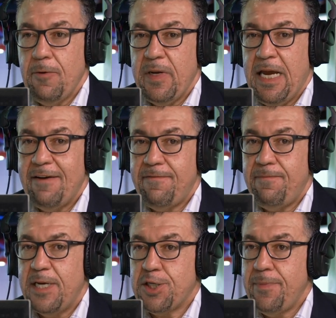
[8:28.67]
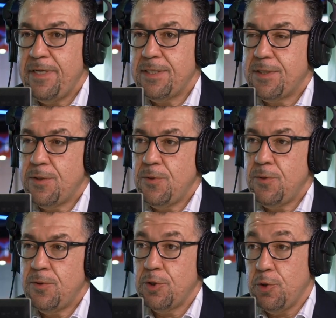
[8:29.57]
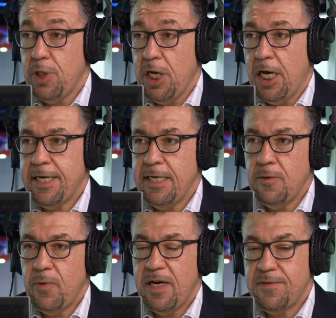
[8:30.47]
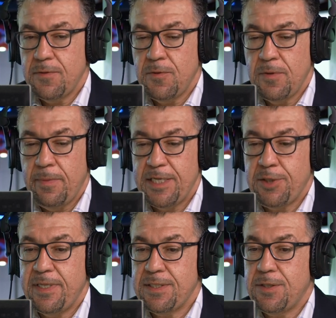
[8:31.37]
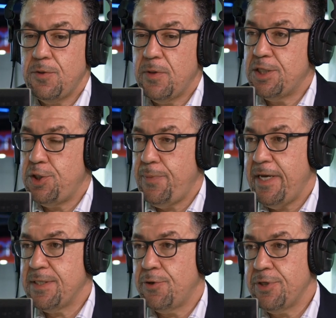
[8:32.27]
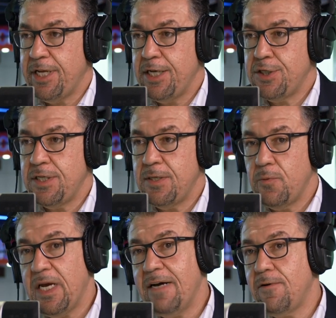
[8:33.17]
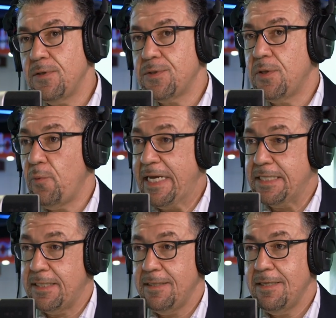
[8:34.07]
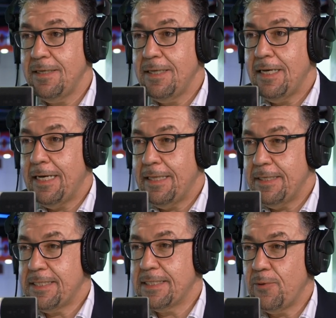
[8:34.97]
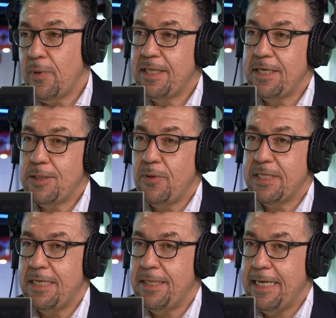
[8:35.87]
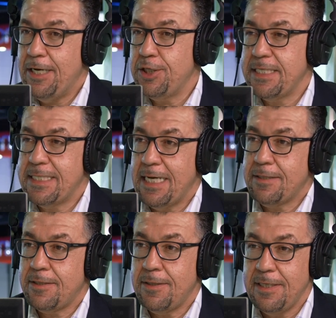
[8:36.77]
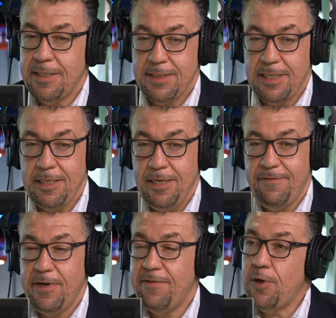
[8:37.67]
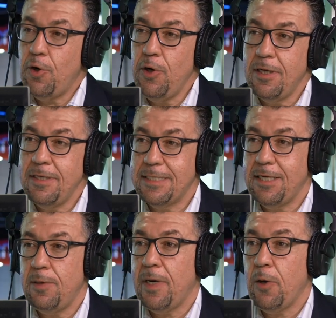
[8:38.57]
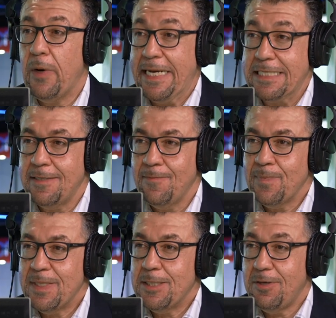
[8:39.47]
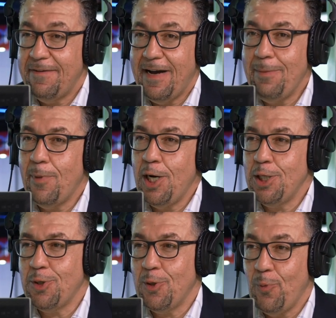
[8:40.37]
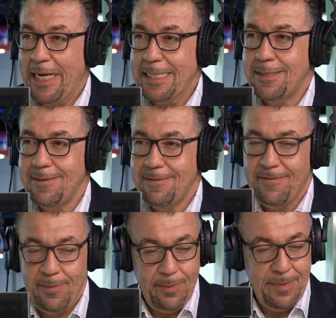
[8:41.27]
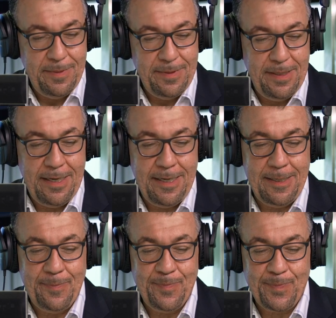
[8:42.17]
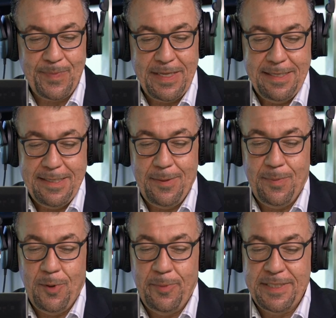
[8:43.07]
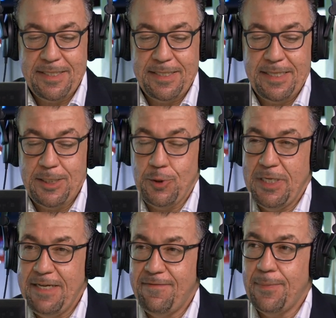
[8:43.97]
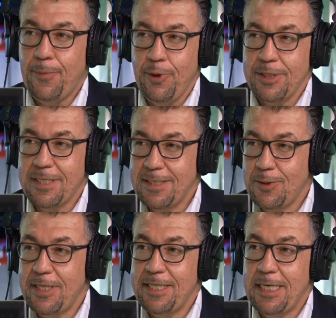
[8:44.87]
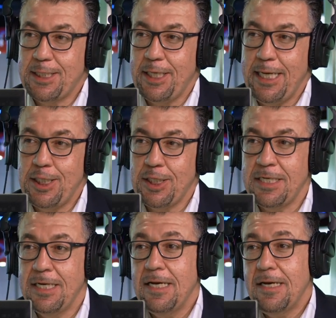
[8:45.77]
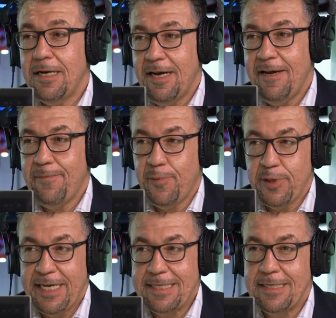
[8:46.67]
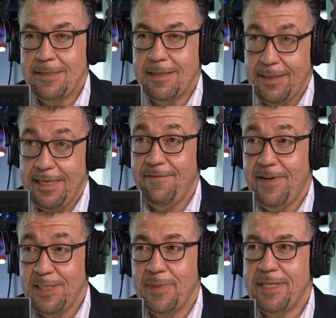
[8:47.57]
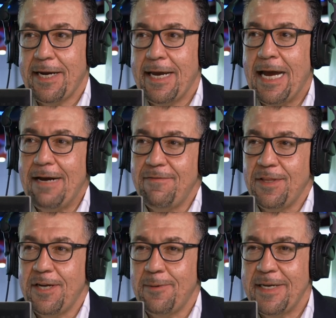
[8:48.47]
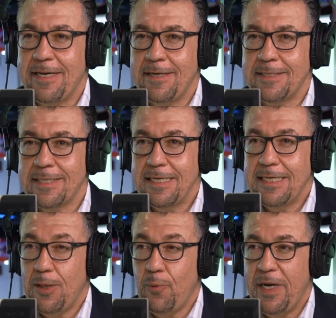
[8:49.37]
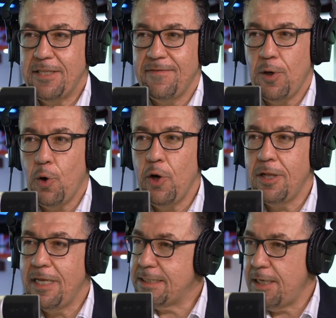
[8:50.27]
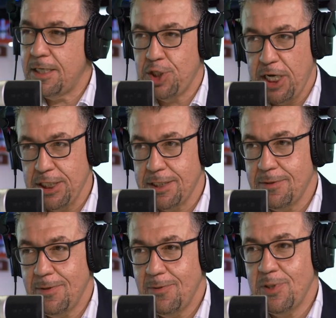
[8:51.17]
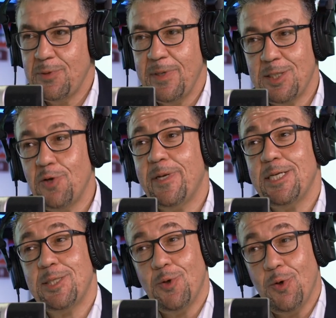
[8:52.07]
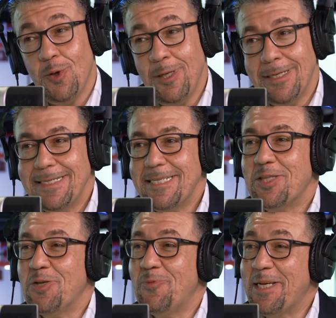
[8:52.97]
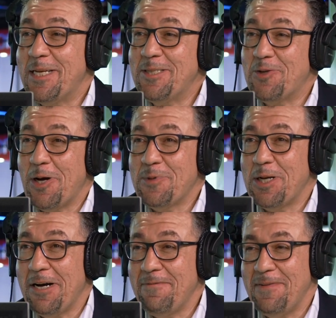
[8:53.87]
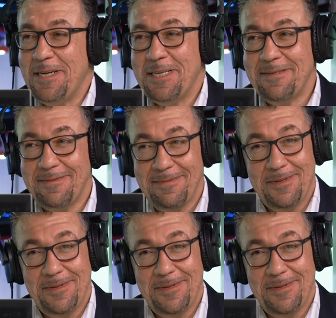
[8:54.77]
we have measurements to do the locking. We have to measurements to do the GPS coordination. We have also the weight. And this is the way they do it on the energy sector, is the delivery of the oil is done by weight. So if I monitor the weight from the moment that you leave the port to the destination, I have protected the investment that I have in there, because the weight of the oil has not changed, which means nobody stole, nobody dropped it off in an